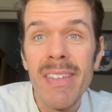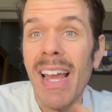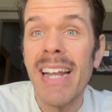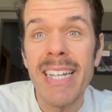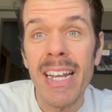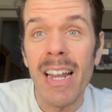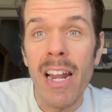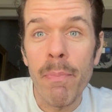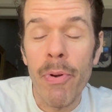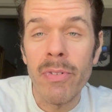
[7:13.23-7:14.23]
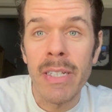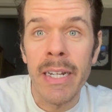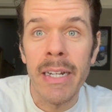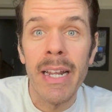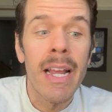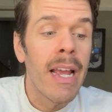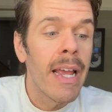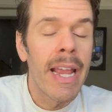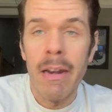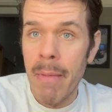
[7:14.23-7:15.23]
I take a lot of protein
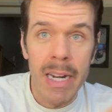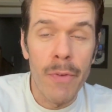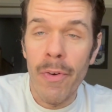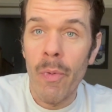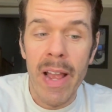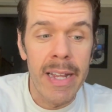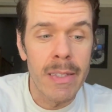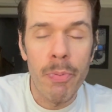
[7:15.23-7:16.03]
in many different ways.